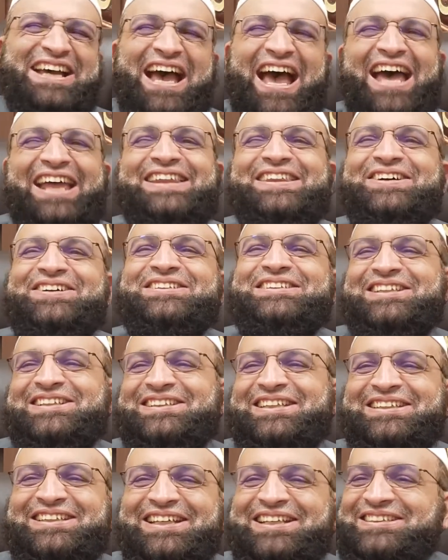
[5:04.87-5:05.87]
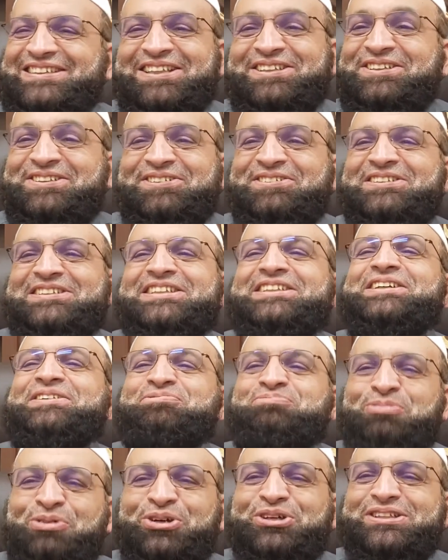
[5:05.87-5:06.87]
And those are the things that you don't see
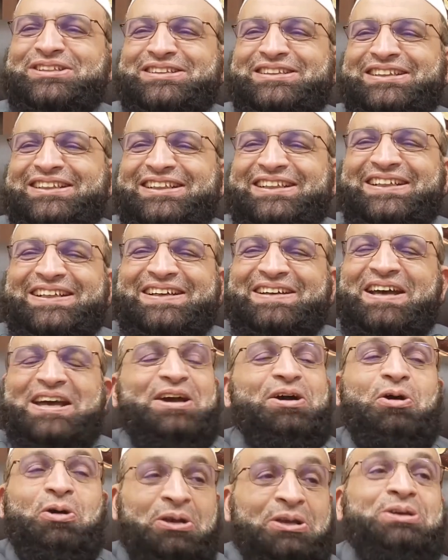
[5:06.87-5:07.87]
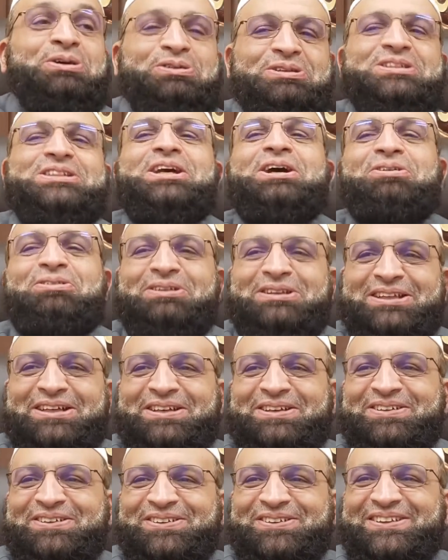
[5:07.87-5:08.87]
in books. Yeah. Only your sheikh will
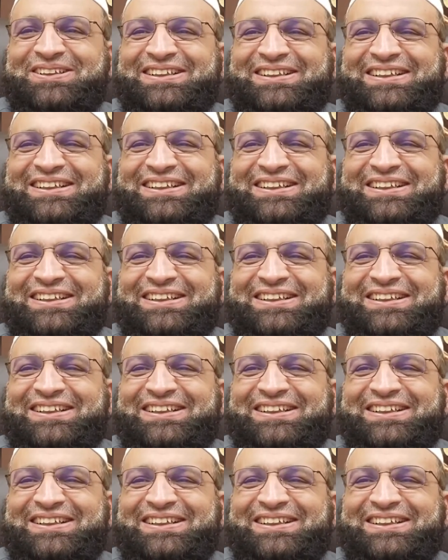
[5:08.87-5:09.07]
tell you.